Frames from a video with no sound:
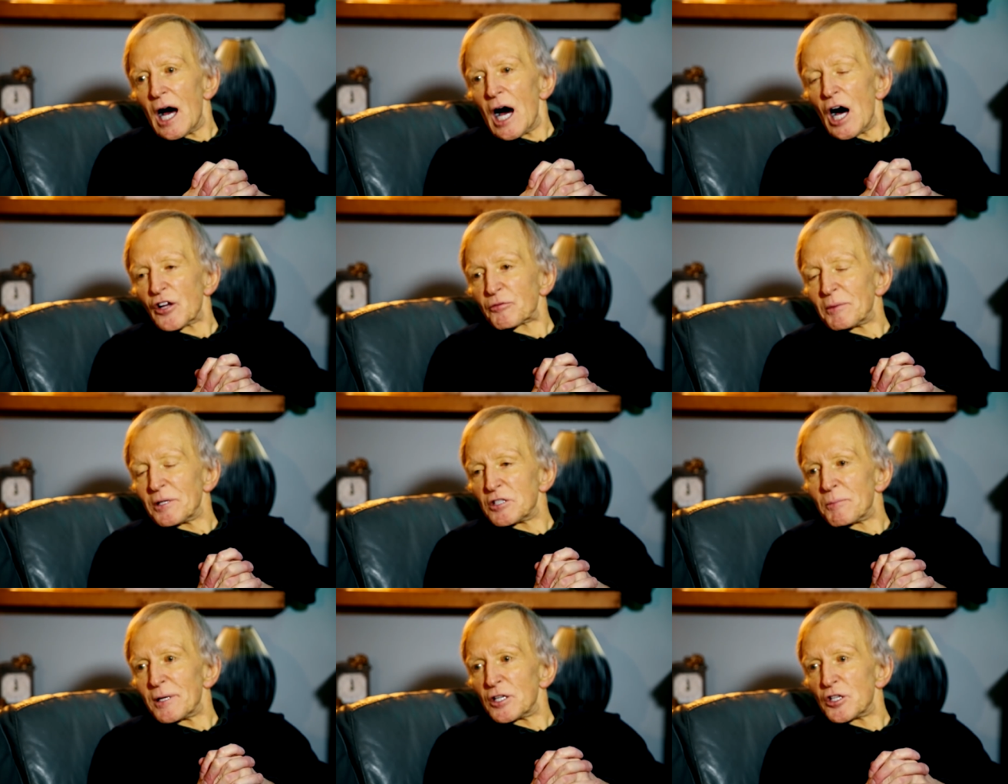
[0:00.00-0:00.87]
Asked me
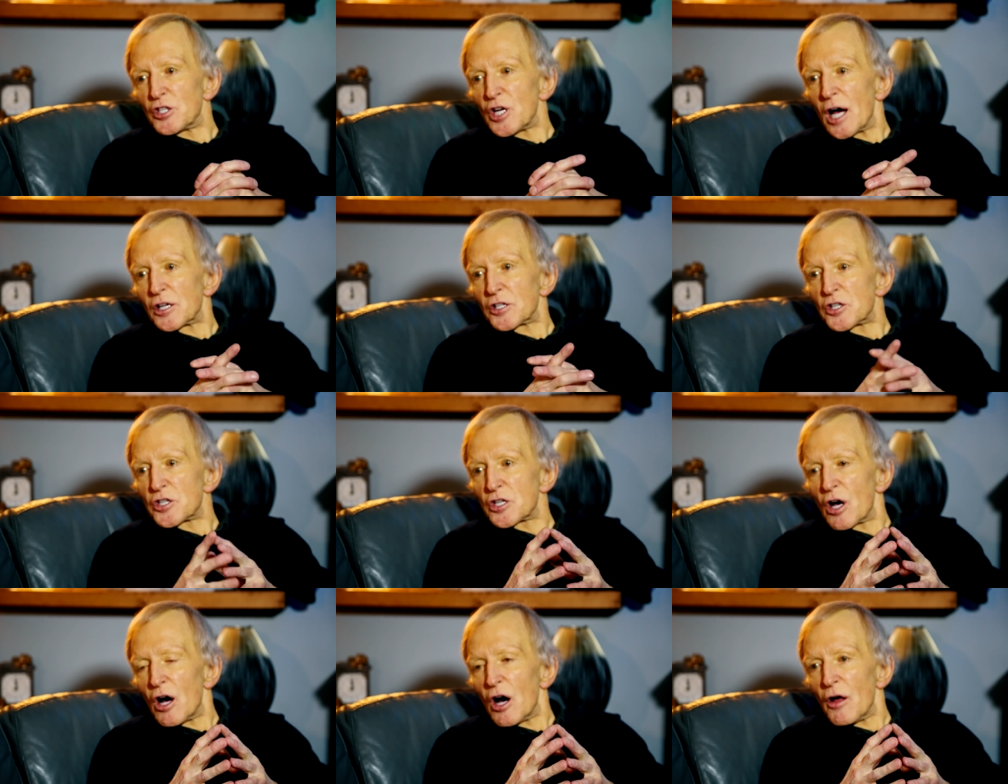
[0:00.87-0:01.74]
to be a
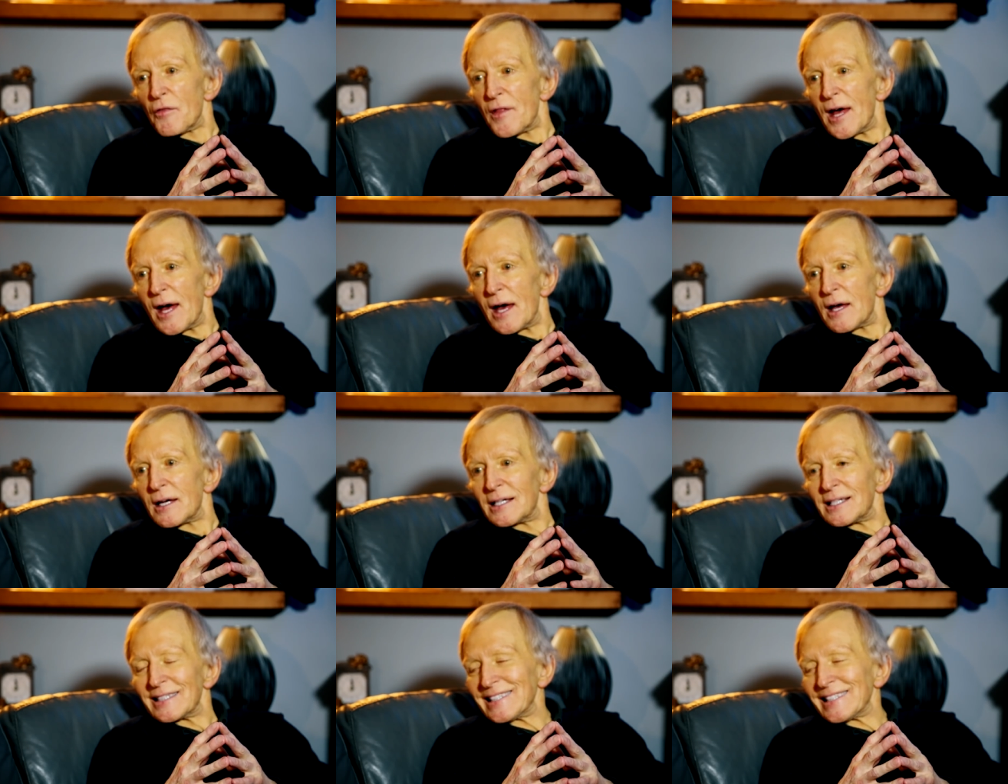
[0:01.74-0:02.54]
judge on their